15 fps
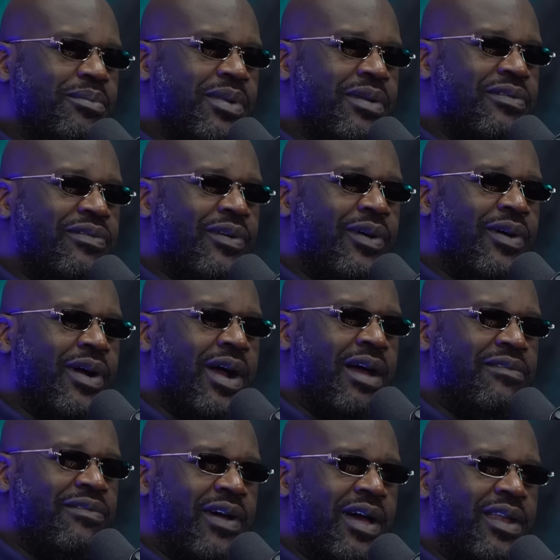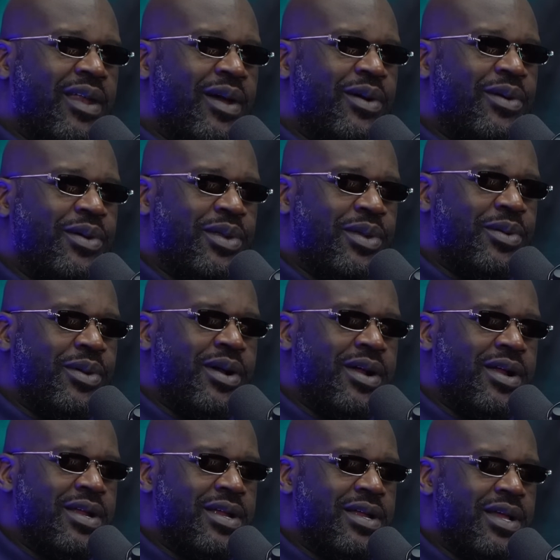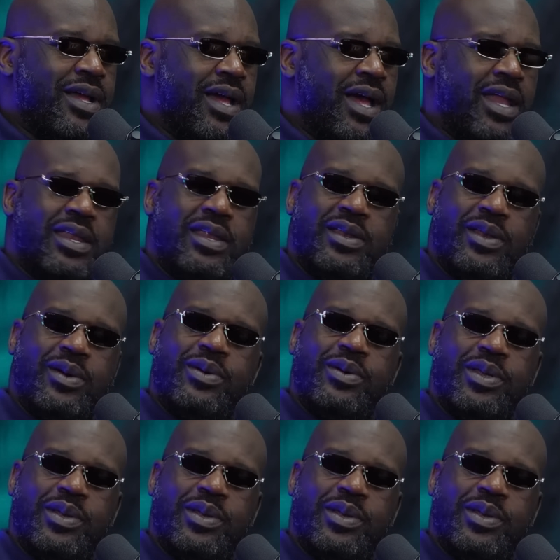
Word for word: Before I found out who you were, I didn't know who